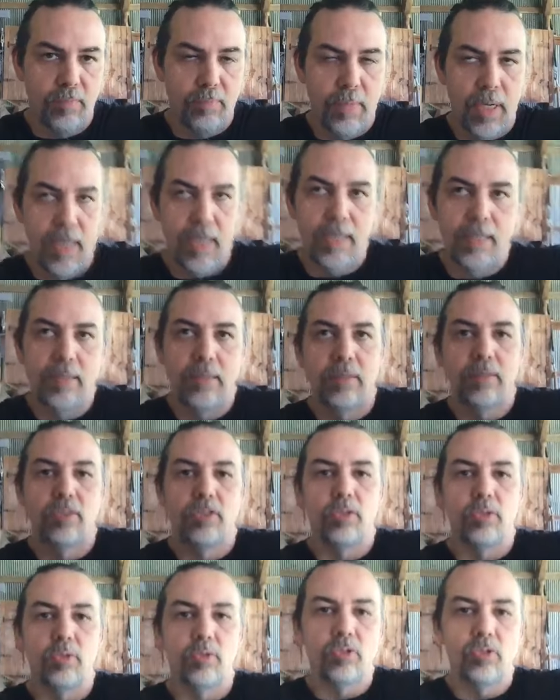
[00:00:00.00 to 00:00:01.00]
of mine
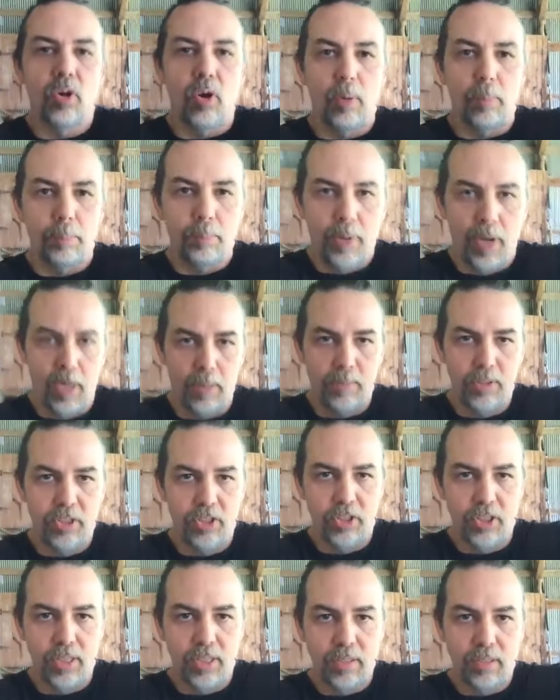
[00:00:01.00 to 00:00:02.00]
to start
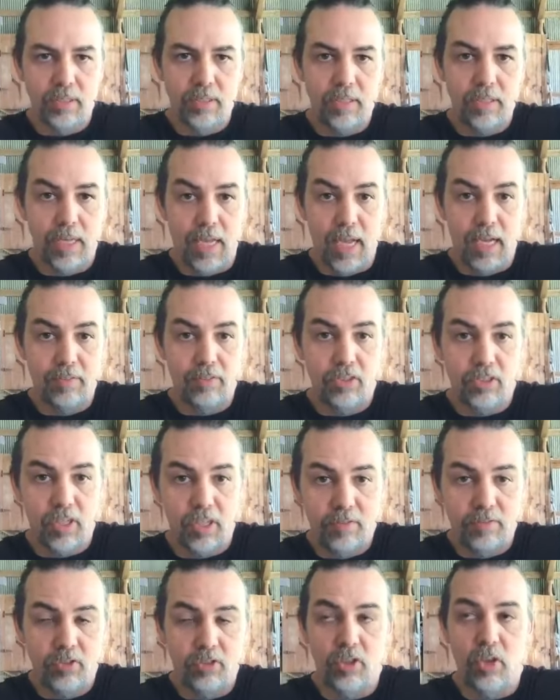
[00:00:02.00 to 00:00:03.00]
publishing live
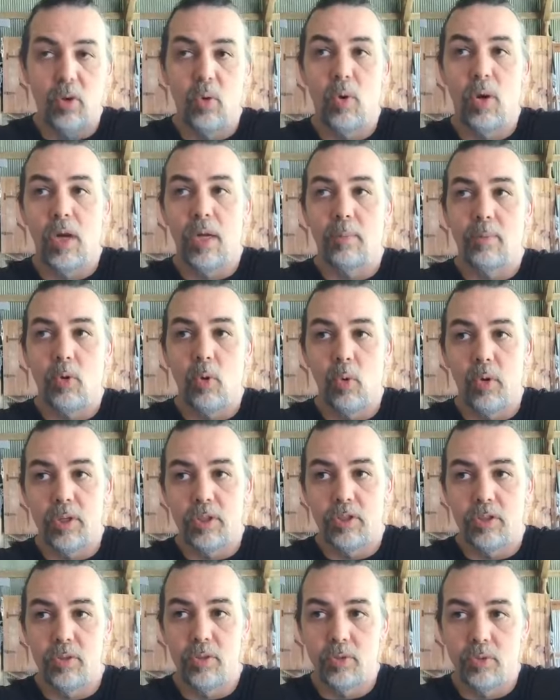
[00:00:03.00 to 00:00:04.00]
stuff, so I'm
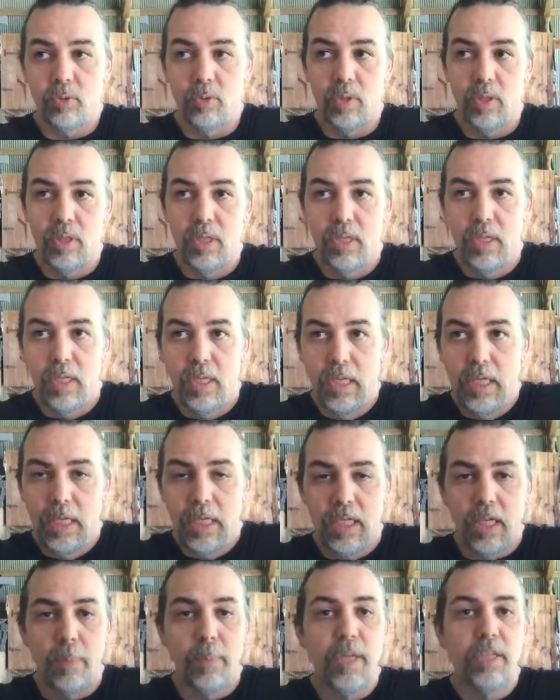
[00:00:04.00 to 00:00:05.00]
going to
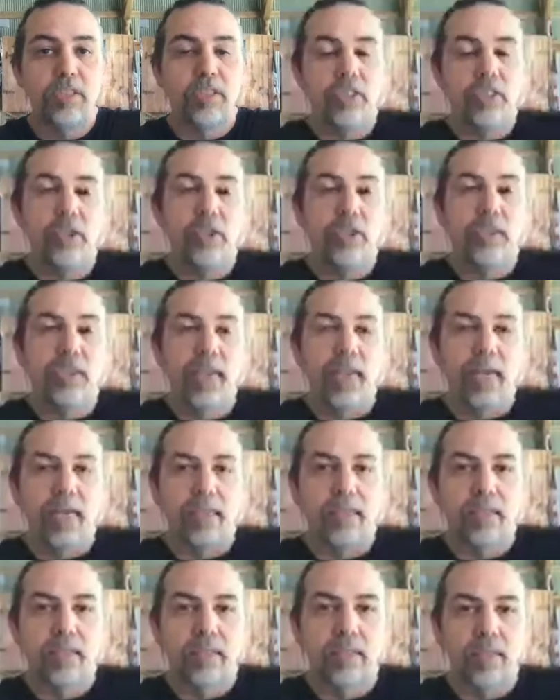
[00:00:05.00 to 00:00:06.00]
commit to doing
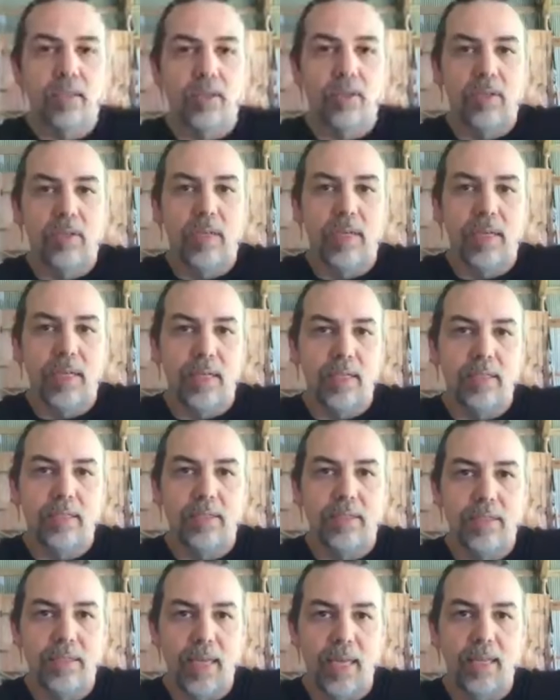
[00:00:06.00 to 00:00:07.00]
that on a
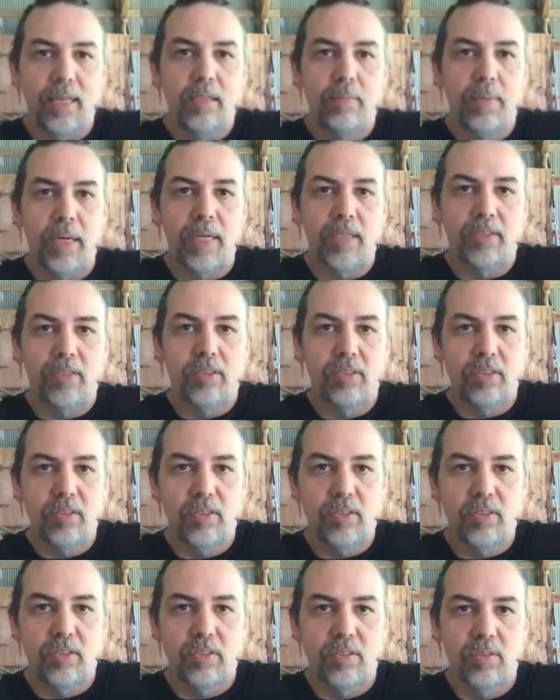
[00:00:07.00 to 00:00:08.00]
daily
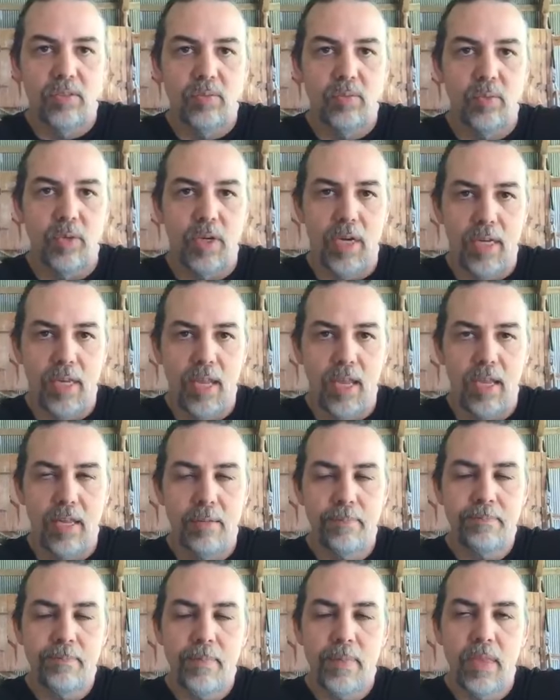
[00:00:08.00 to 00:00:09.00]
basis when I
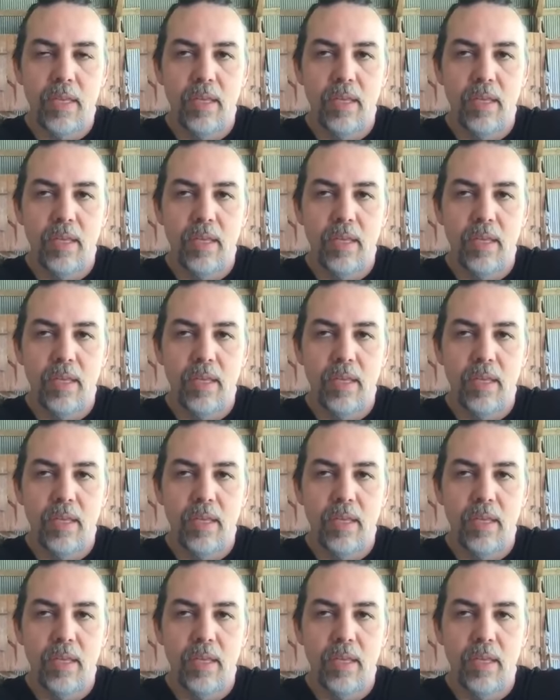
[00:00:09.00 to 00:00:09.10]
can